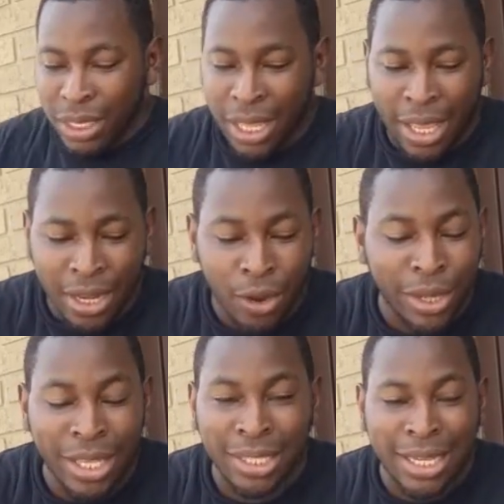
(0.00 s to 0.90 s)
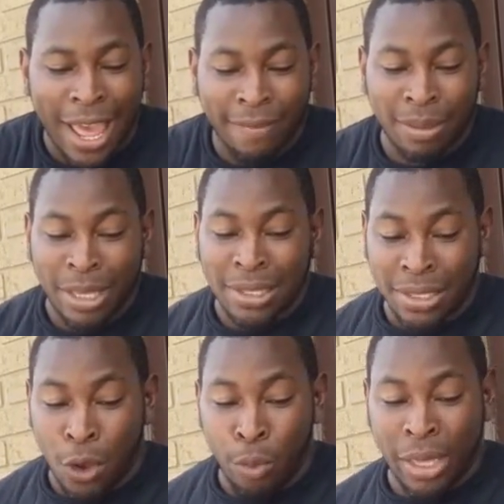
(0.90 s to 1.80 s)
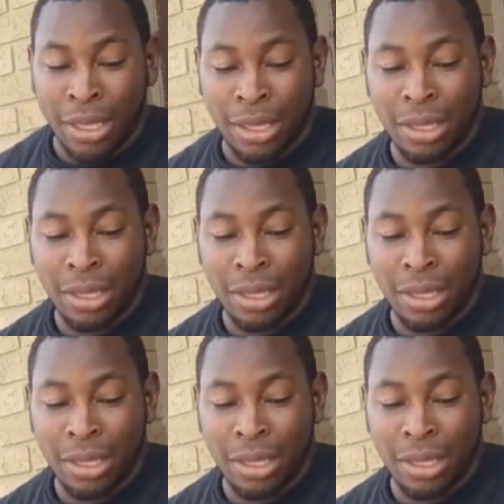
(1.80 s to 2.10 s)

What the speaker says: And no, it doesn't have to be soapy.